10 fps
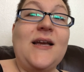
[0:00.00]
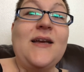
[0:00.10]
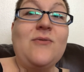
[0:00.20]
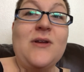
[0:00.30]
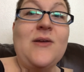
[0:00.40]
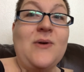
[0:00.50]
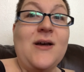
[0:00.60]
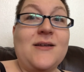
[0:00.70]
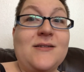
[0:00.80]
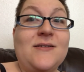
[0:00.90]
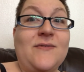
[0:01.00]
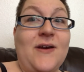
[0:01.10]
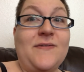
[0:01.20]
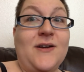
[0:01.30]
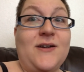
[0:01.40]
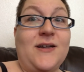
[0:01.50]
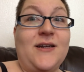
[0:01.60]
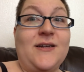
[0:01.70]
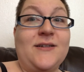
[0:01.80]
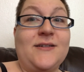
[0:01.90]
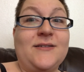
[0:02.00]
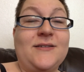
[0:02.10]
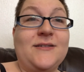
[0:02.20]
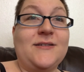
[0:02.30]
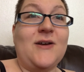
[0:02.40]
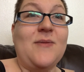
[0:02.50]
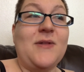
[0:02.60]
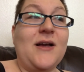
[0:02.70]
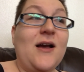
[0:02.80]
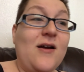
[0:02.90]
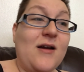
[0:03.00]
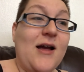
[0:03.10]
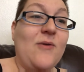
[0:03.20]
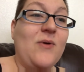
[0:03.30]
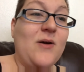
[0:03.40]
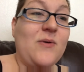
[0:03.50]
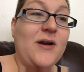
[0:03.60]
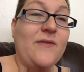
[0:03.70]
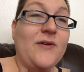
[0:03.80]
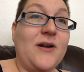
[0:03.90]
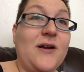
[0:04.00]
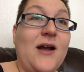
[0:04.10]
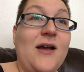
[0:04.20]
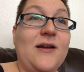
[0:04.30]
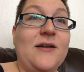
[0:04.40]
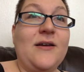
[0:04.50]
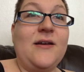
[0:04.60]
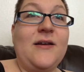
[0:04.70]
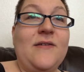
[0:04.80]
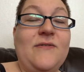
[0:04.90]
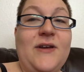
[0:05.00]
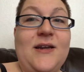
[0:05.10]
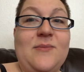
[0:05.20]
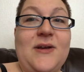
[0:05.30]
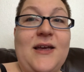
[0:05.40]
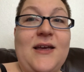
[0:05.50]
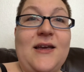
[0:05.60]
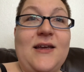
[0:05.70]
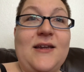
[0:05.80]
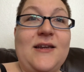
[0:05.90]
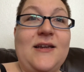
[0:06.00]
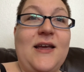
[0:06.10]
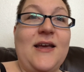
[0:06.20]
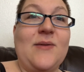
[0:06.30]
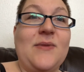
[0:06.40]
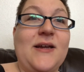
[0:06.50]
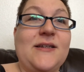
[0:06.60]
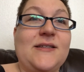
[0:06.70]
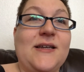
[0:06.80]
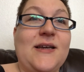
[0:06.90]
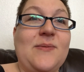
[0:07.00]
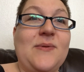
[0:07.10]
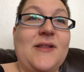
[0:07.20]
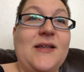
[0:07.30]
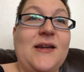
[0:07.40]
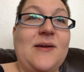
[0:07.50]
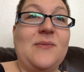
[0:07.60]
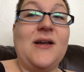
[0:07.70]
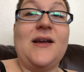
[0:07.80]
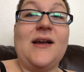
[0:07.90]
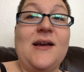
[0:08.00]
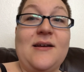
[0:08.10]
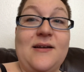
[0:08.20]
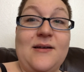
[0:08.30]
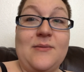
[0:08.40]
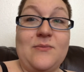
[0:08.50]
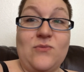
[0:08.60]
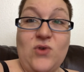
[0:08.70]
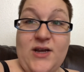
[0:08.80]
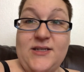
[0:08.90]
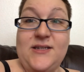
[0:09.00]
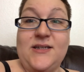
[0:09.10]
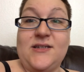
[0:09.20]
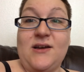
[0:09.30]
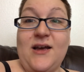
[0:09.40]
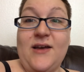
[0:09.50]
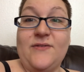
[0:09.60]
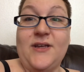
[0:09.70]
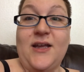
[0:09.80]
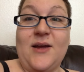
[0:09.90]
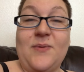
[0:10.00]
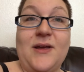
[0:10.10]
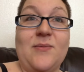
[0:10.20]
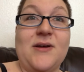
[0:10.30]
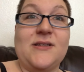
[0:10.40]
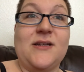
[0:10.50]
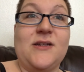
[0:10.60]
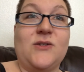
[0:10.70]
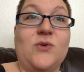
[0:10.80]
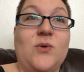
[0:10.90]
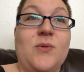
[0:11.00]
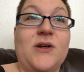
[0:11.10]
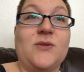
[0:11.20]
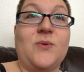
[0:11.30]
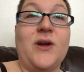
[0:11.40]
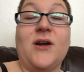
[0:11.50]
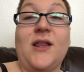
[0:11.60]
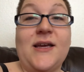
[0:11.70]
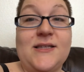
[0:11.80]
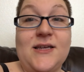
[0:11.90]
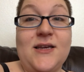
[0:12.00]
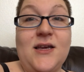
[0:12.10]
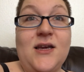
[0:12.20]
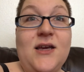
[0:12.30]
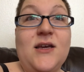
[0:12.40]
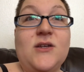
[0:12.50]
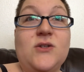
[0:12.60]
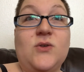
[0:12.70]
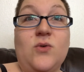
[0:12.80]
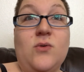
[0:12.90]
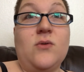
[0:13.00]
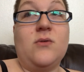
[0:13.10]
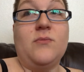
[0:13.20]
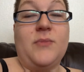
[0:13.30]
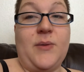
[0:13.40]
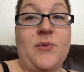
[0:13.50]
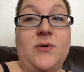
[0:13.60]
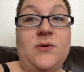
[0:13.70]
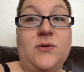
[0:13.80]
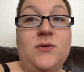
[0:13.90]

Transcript: it really was 5:30. So I'm like, all right, well, whatever. I feed him again and get him back to sleep. And then I'm like, I'm resting till I have to get up and get my son to school, because we are lazy school people.